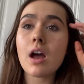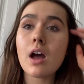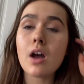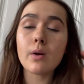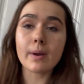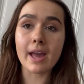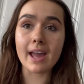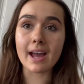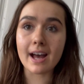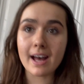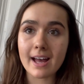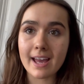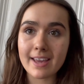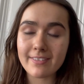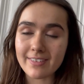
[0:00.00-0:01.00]
Okay,
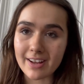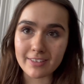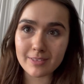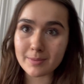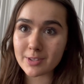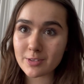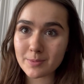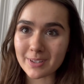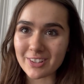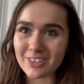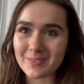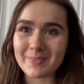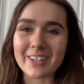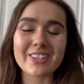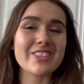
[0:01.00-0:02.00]
I found some
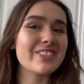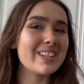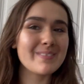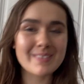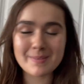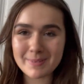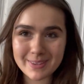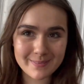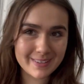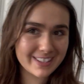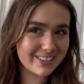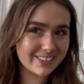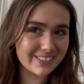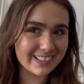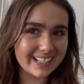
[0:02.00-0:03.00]
inspiration pictures and I'm gonna put them on
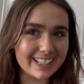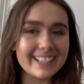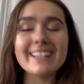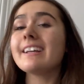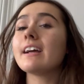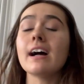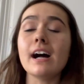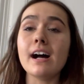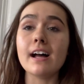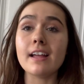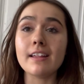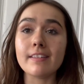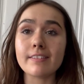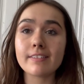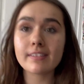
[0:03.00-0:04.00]
the screen
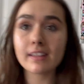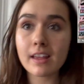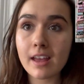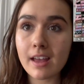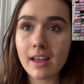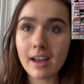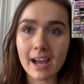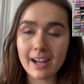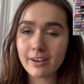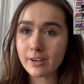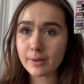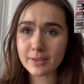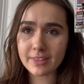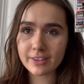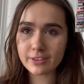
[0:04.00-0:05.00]
cause I don't
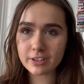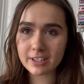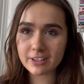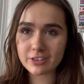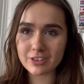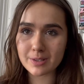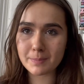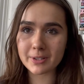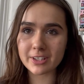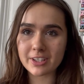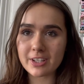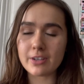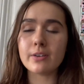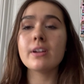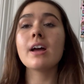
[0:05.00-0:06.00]
know, I think they're like super
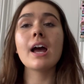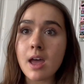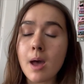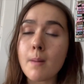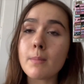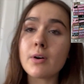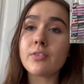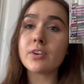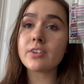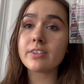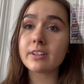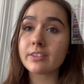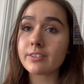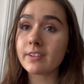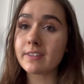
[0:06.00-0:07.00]
cute. But first
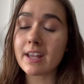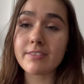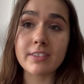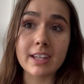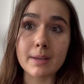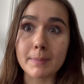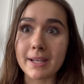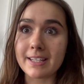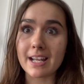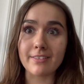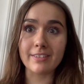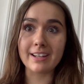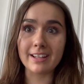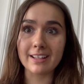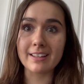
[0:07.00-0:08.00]
things first, I have to like paint
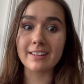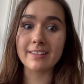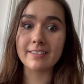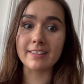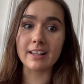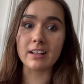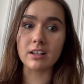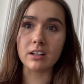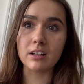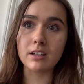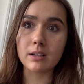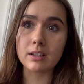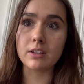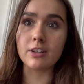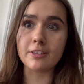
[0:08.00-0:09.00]
every
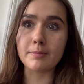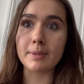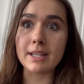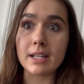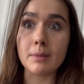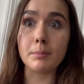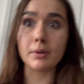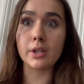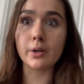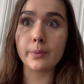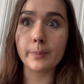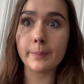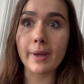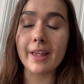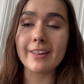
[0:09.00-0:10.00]
single clothespin blue.
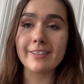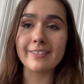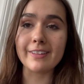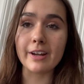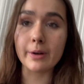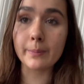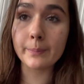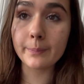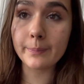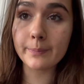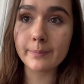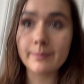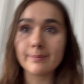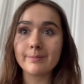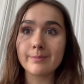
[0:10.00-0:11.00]
So
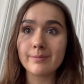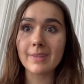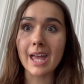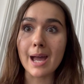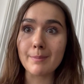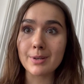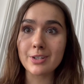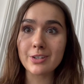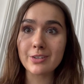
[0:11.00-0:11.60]
I'm gonna do